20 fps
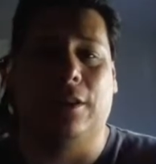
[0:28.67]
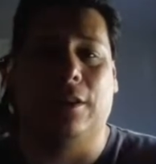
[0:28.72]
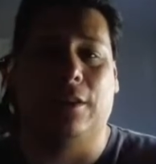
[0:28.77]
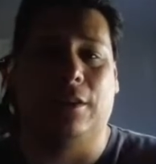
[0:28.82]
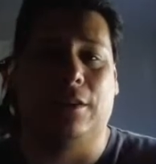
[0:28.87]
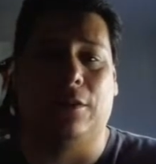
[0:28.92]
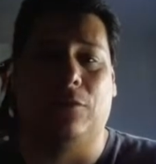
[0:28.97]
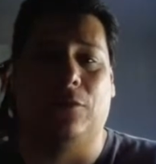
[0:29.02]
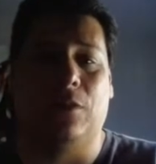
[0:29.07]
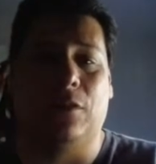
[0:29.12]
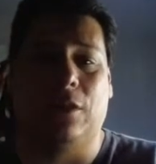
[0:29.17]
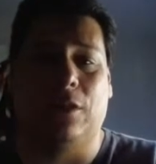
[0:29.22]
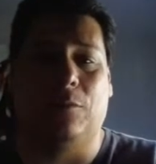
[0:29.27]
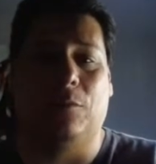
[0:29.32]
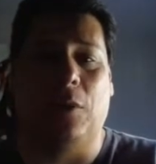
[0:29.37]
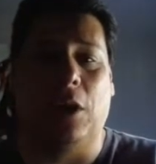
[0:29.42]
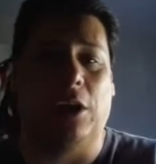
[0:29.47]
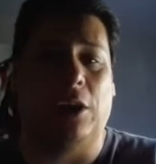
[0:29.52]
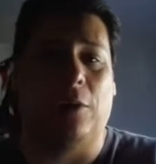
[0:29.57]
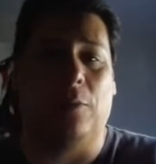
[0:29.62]
it's because it was
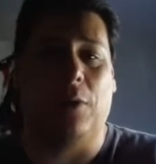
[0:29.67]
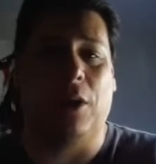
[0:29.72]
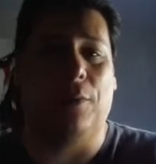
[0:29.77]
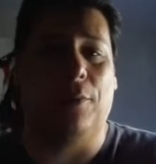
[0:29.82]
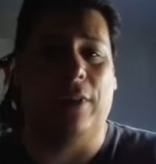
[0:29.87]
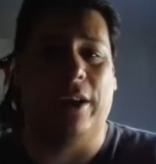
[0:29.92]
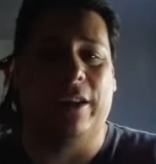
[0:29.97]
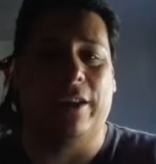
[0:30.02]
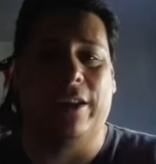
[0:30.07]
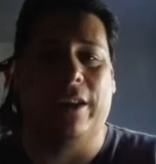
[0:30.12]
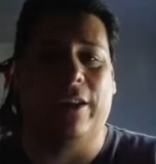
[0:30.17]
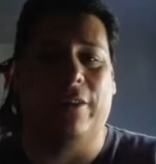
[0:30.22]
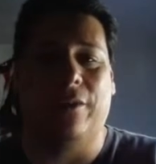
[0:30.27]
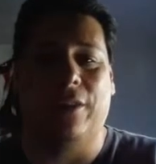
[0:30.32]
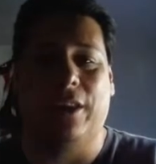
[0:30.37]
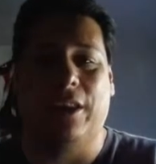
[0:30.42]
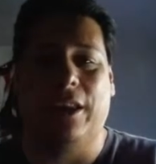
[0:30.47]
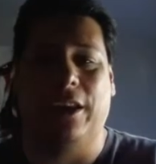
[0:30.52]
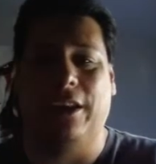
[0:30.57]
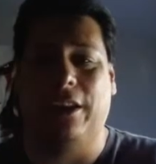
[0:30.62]
a bug up my butt kind
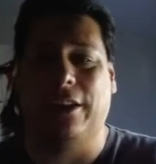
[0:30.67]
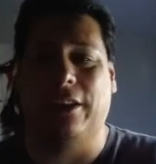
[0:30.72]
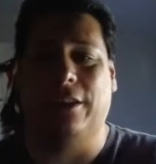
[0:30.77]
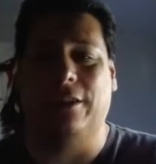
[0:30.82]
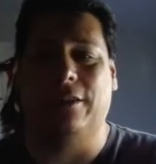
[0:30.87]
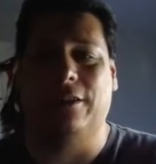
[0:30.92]
of a thing, and